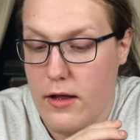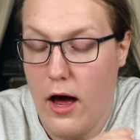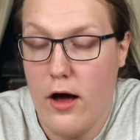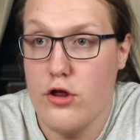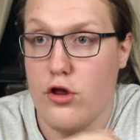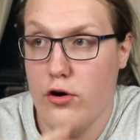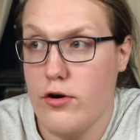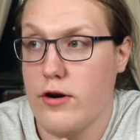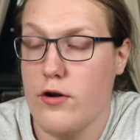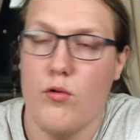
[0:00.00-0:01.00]

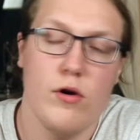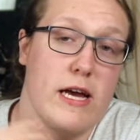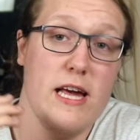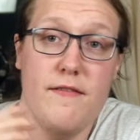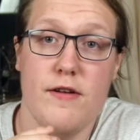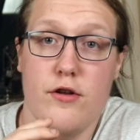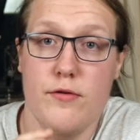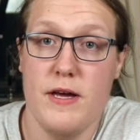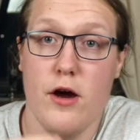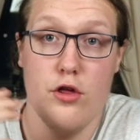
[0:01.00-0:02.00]
adjourned, or even to
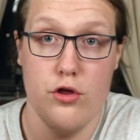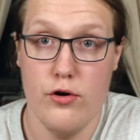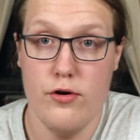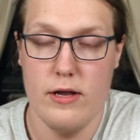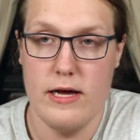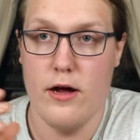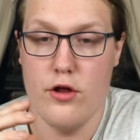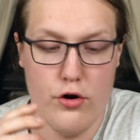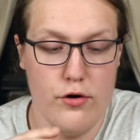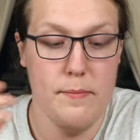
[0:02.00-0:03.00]
be adjourned,
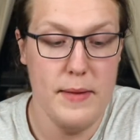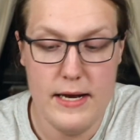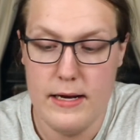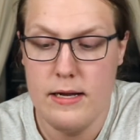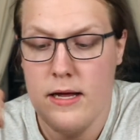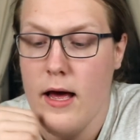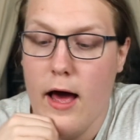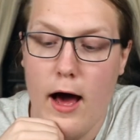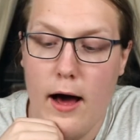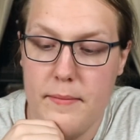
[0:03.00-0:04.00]
adjournment,
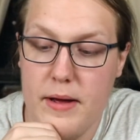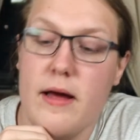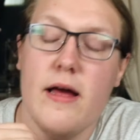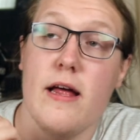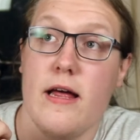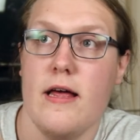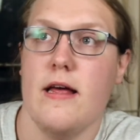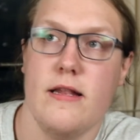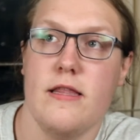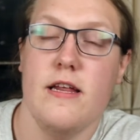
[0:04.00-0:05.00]

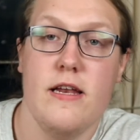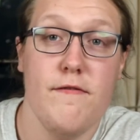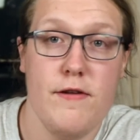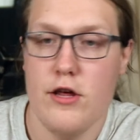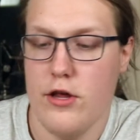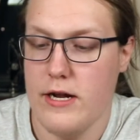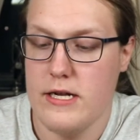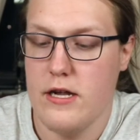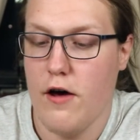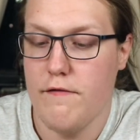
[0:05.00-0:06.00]
the definition
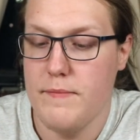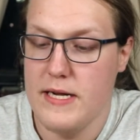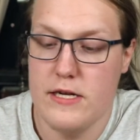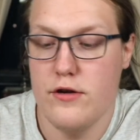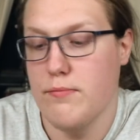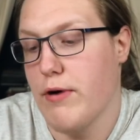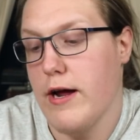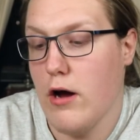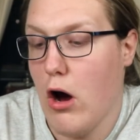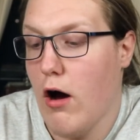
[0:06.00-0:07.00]
itself means to
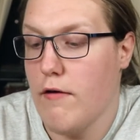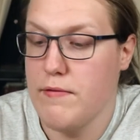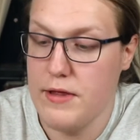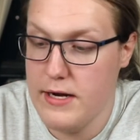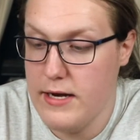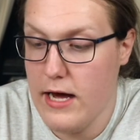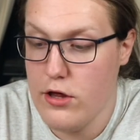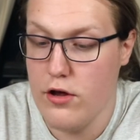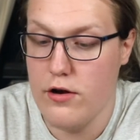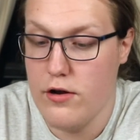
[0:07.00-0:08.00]
break off with
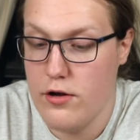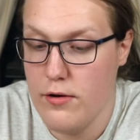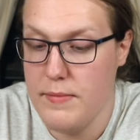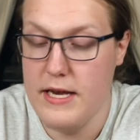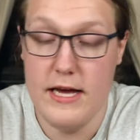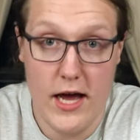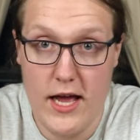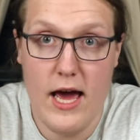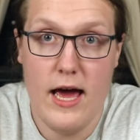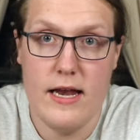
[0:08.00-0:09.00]
intentions to meeting
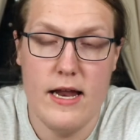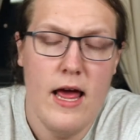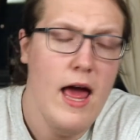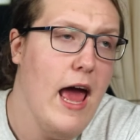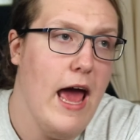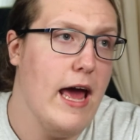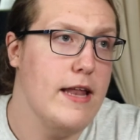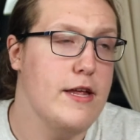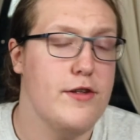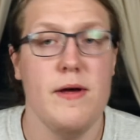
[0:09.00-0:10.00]
again.
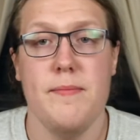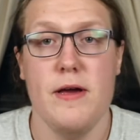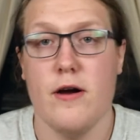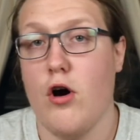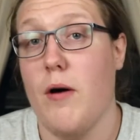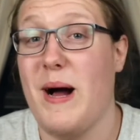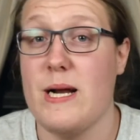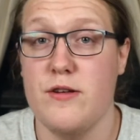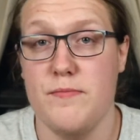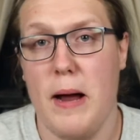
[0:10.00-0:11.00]
And this may be a
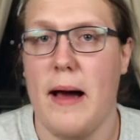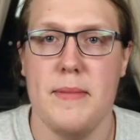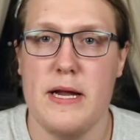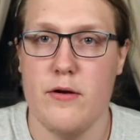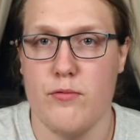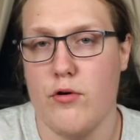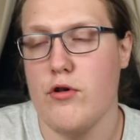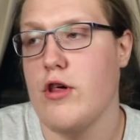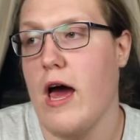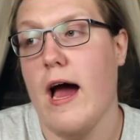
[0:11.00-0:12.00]
callback to Batman and
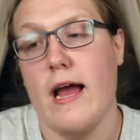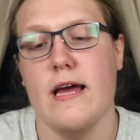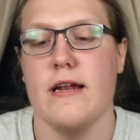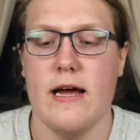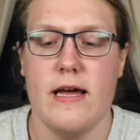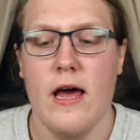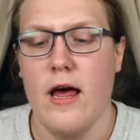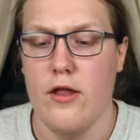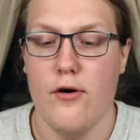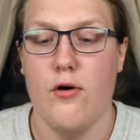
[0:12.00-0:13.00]
Rorschach, and
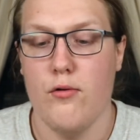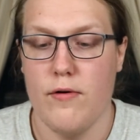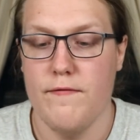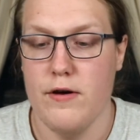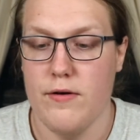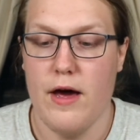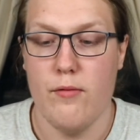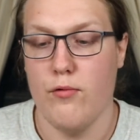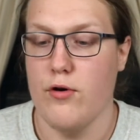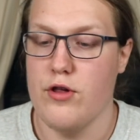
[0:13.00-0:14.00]
the whole reveal
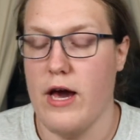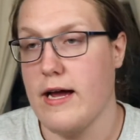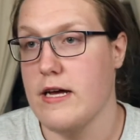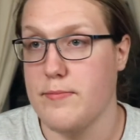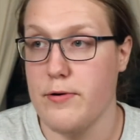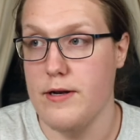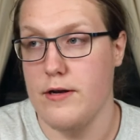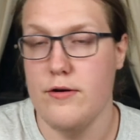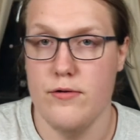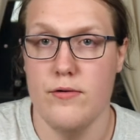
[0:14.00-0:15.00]
that Rorschach gets put
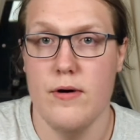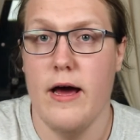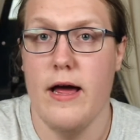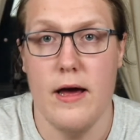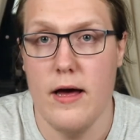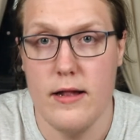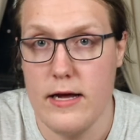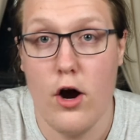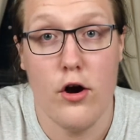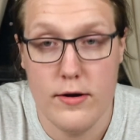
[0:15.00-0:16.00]
into a
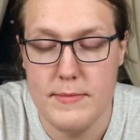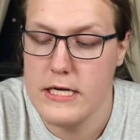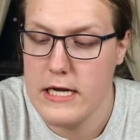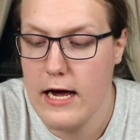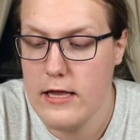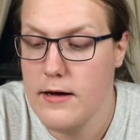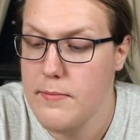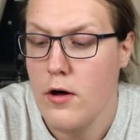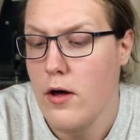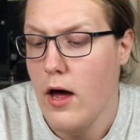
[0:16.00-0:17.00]
Arkham
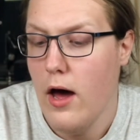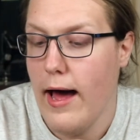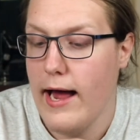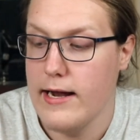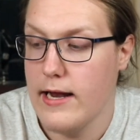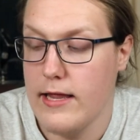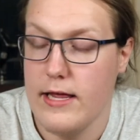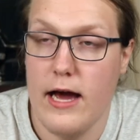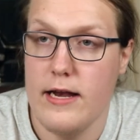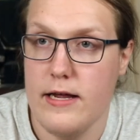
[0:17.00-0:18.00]
Asylum, and
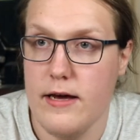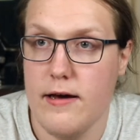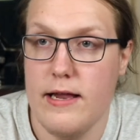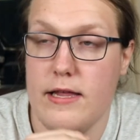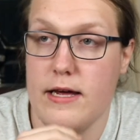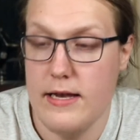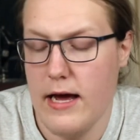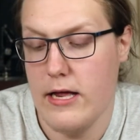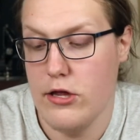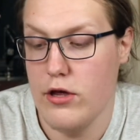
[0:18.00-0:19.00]
the idea and the
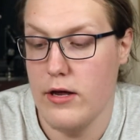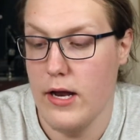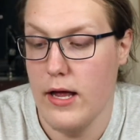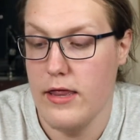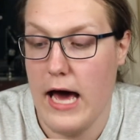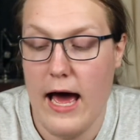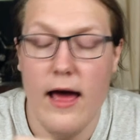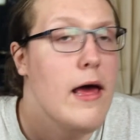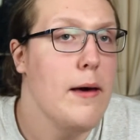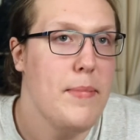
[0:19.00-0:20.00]
intention
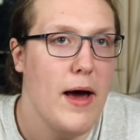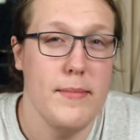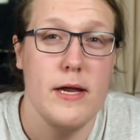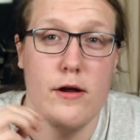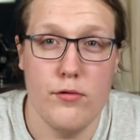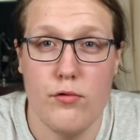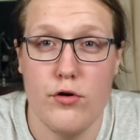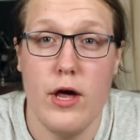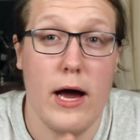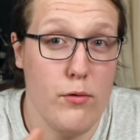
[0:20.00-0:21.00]
that Batman and
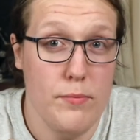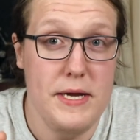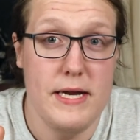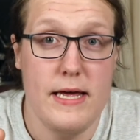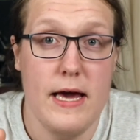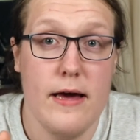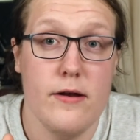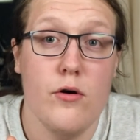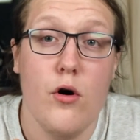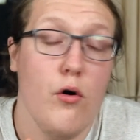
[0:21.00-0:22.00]
Rorschach will meet
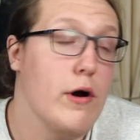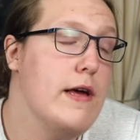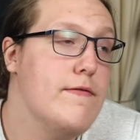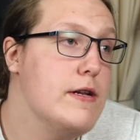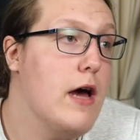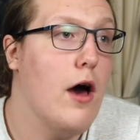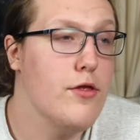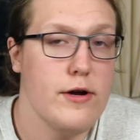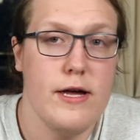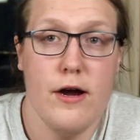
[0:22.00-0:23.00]
again, or even
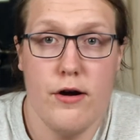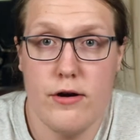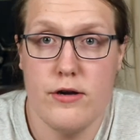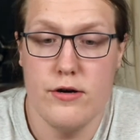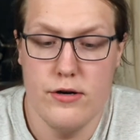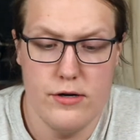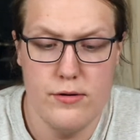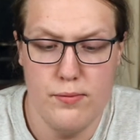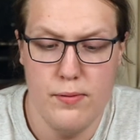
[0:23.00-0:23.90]
other characters,